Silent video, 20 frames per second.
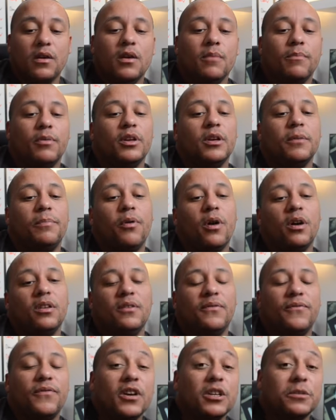But you put on
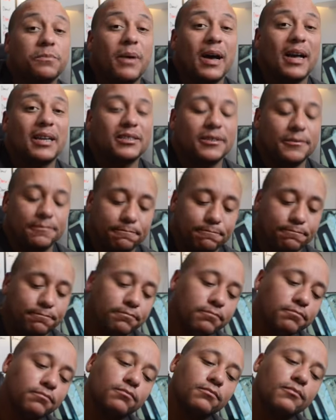your first pass,
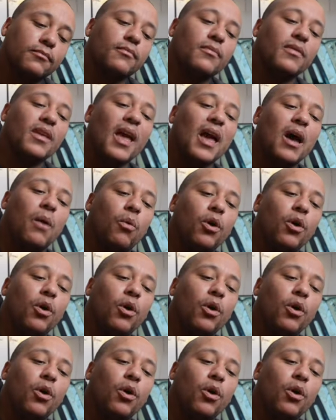and